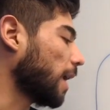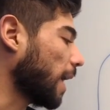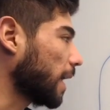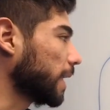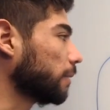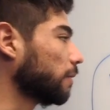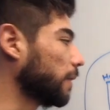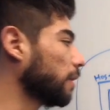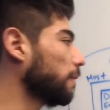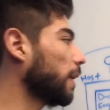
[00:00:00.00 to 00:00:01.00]
and it will
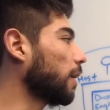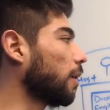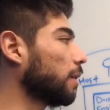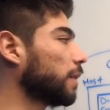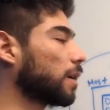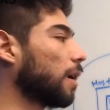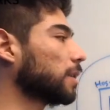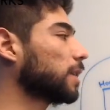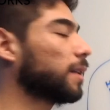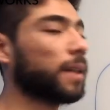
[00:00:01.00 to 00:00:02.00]
verify all of the
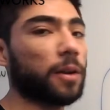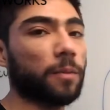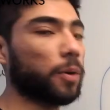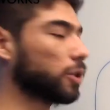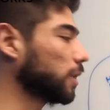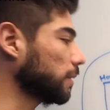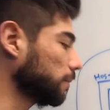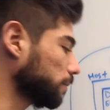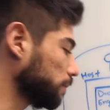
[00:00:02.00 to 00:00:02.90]
content that you're pushing